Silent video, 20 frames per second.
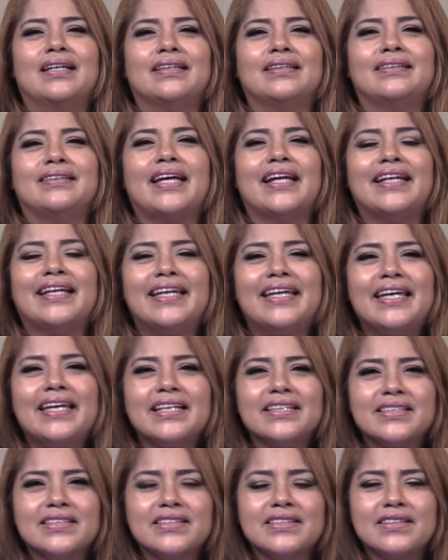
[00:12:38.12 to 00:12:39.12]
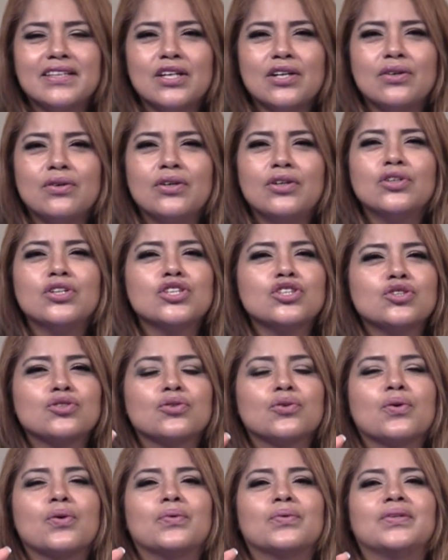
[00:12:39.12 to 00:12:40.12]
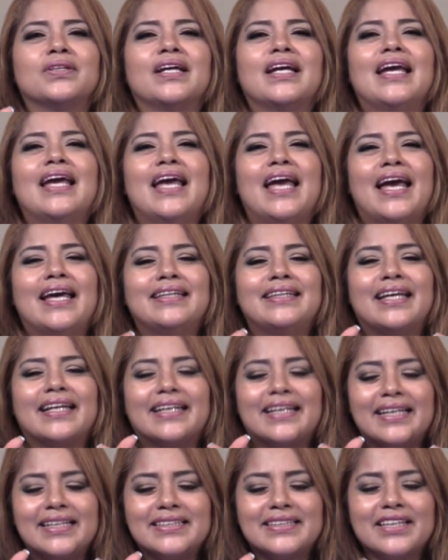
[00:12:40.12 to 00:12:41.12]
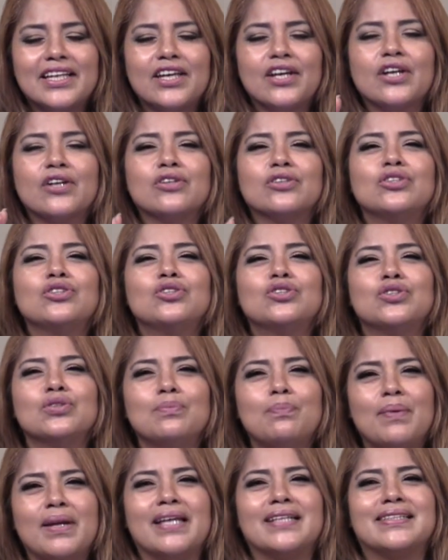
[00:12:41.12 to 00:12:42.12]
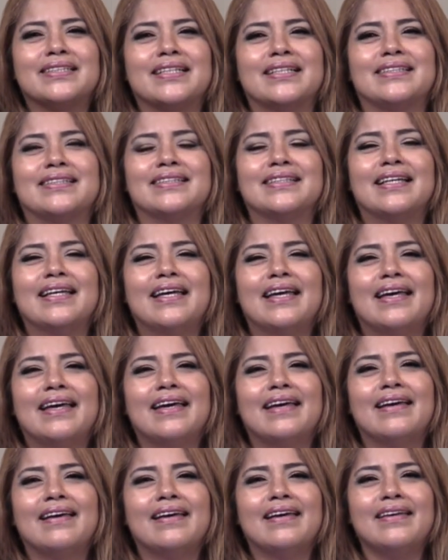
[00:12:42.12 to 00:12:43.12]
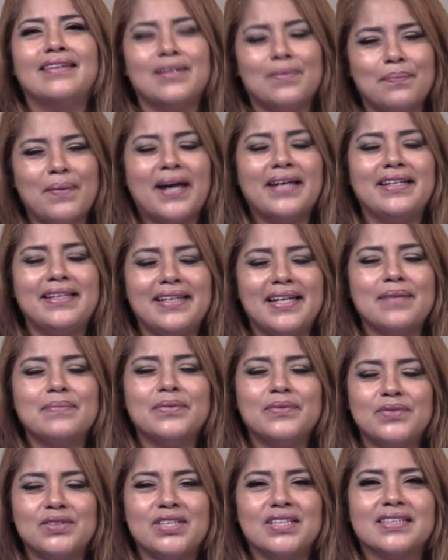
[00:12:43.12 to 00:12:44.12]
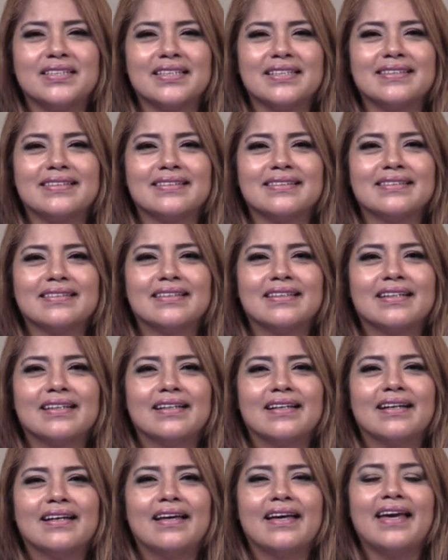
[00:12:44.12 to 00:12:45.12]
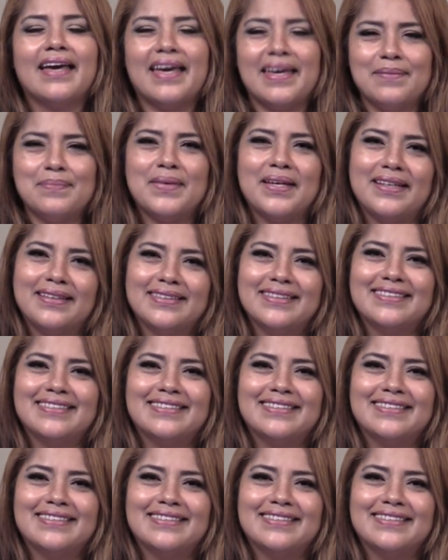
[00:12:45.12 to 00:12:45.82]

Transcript: that he is still on his throne, and that he's here to bless us. In the mighty name of Jesus, amen.